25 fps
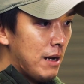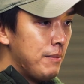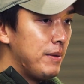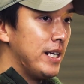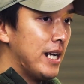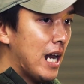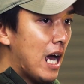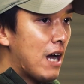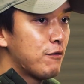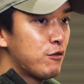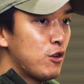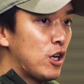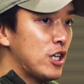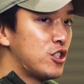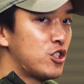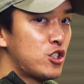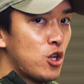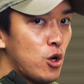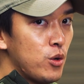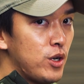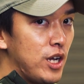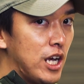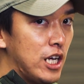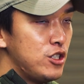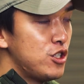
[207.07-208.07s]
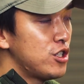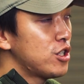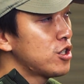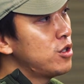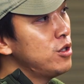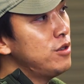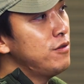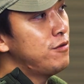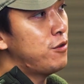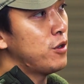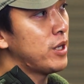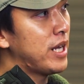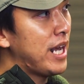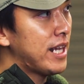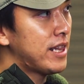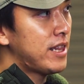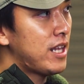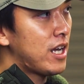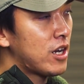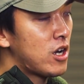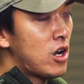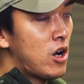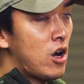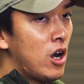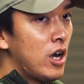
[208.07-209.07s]
I mean, after I sold it, I just couldn't forget
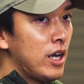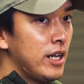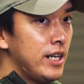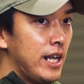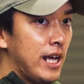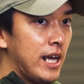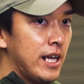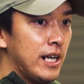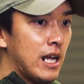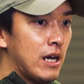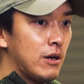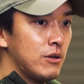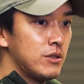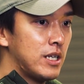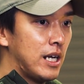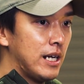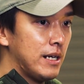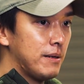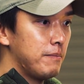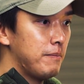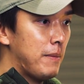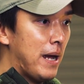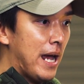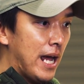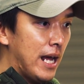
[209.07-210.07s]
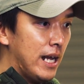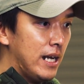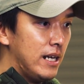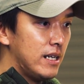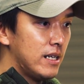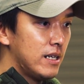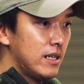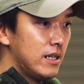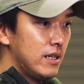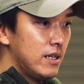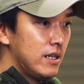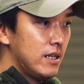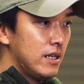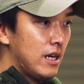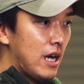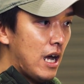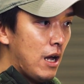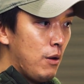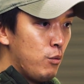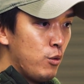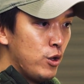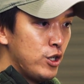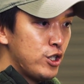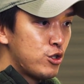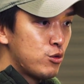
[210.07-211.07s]
that car. And then I was like, man,
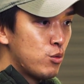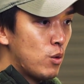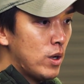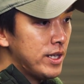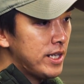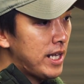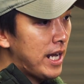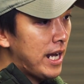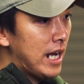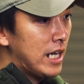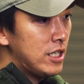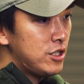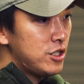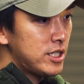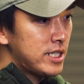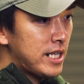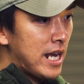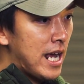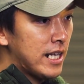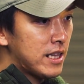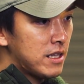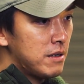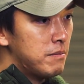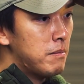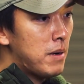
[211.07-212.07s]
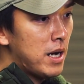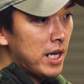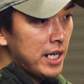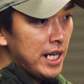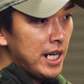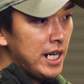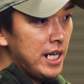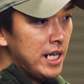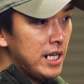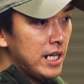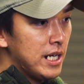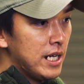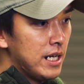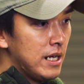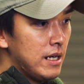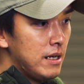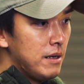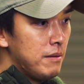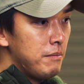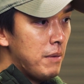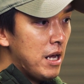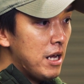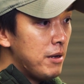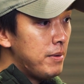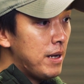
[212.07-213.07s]
I wish one day I just had the money.
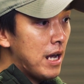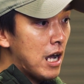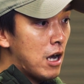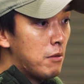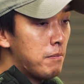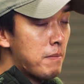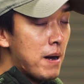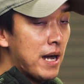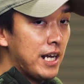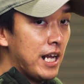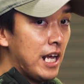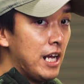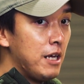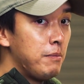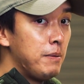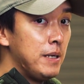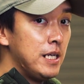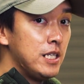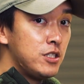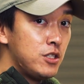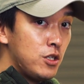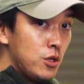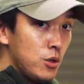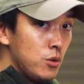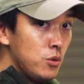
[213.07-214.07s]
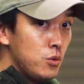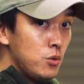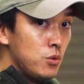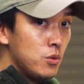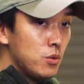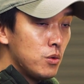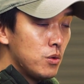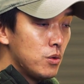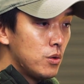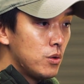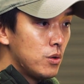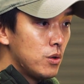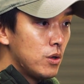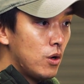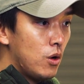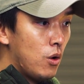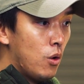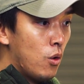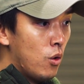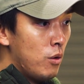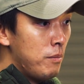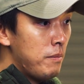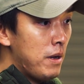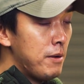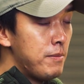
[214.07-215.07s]
Maybe I'll buy the AP2,
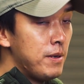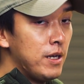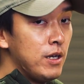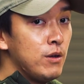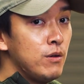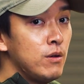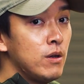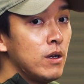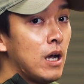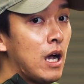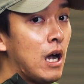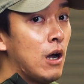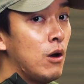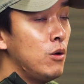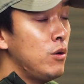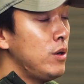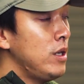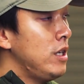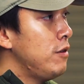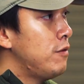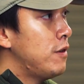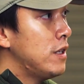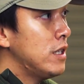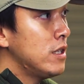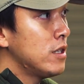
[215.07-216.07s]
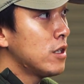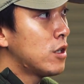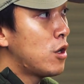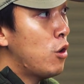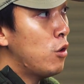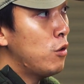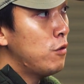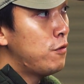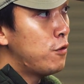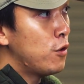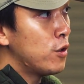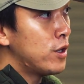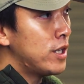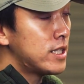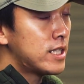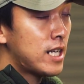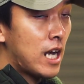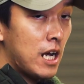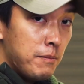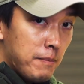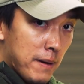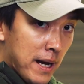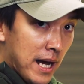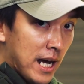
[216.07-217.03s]
or maybe I'll even go for the Type